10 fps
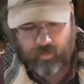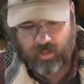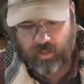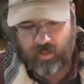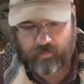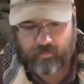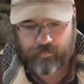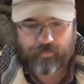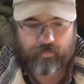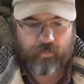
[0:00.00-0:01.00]
And
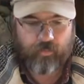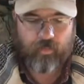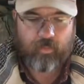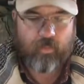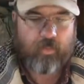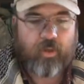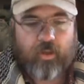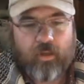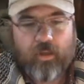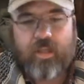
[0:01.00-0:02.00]

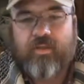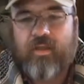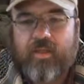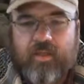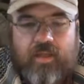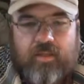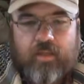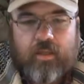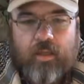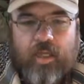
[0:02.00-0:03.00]
this, it
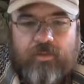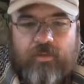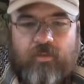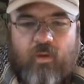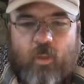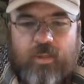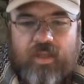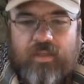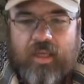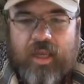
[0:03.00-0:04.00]
says, if you've opened
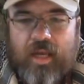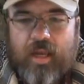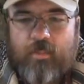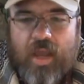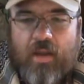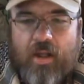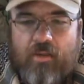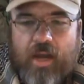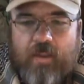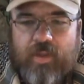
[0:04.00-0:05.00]
this kit, it may
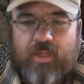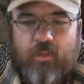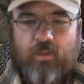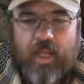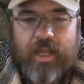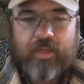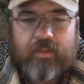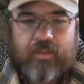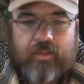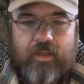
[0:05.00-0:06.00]
already be too
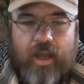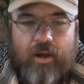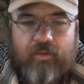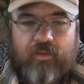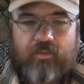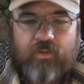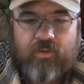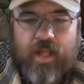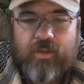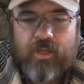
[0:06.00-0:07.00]
late. However, if you
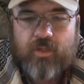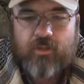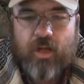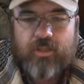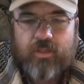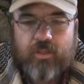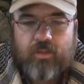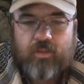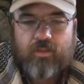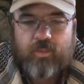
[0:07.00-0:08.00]
follow the instructions
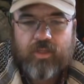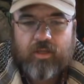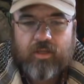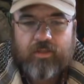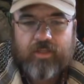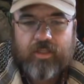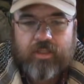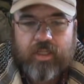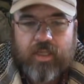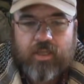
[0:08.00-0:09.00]
and use the materials in this
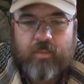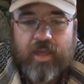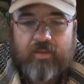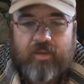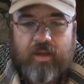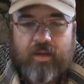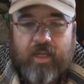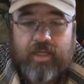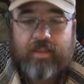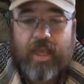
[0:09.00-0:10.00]
kit, you may
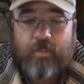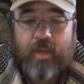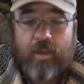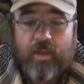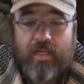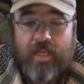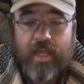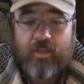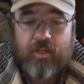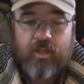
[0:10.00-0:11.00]
escape imminent
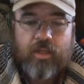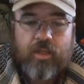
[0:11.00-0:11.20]
danger.